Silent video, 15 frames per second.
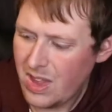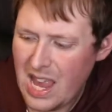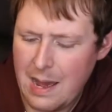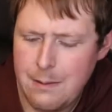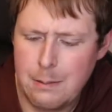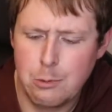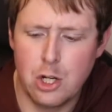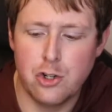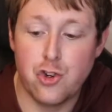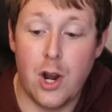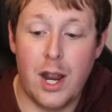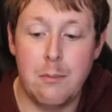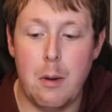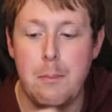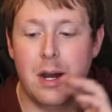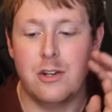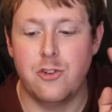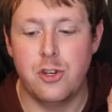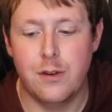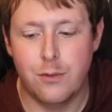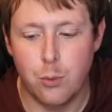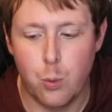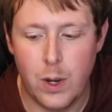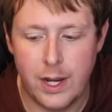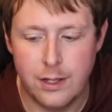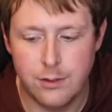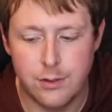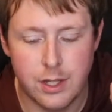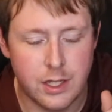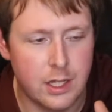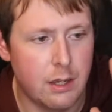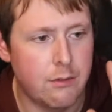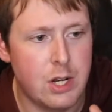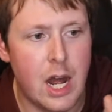And I'm going to try them a bunch of different ways and give an